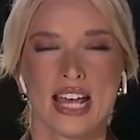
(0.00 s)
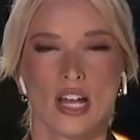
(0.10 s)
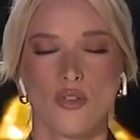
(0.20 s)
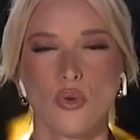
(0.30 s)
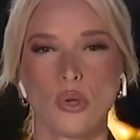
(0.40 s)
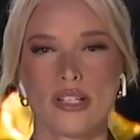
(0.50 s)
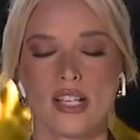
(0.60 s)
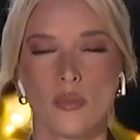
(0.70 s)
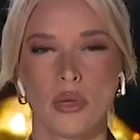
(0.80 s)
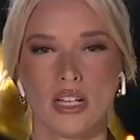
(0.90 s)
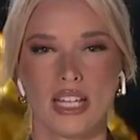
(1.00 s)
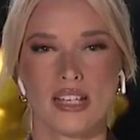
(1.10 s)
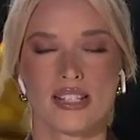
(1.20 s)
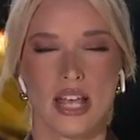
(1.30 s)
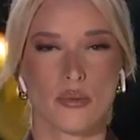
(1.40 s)
Now, Forest Hill
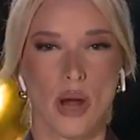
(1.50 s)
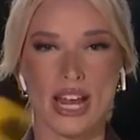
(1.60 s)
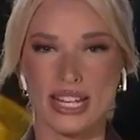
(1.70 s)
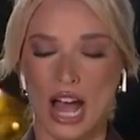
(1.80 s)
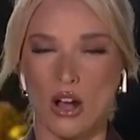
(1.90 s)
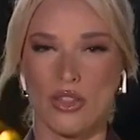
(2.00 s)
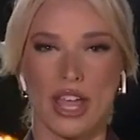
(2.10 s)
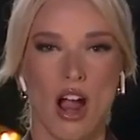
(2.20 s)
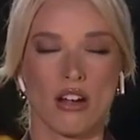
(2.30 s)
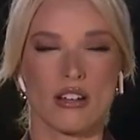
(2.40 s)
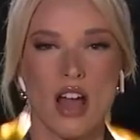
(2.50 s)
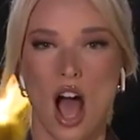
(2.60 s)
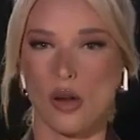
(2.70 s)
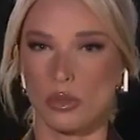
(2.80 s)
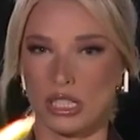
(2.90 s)
police say right now they are
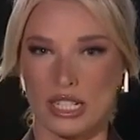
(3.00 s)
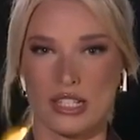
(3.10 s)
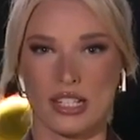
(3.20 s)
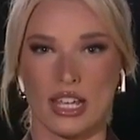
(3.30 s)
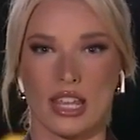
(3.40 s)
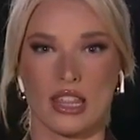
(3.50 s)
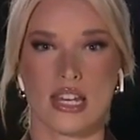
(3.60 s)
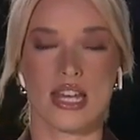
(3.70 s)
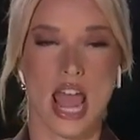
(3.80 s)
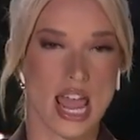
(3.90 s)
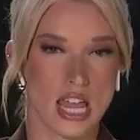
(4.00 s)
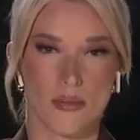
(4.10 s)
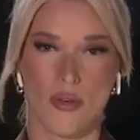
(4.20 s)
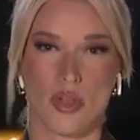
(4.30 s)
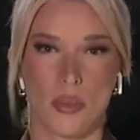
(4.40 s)
not releasing the
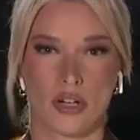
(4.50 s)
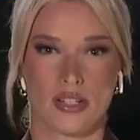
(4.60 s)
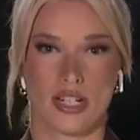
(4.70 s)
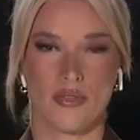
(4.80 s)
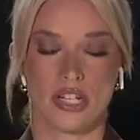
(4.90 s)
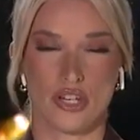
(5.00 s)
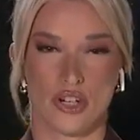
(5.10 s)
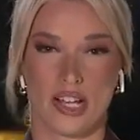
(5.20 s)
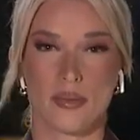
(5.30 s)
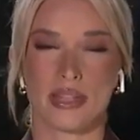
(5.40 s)
name of the person of interest,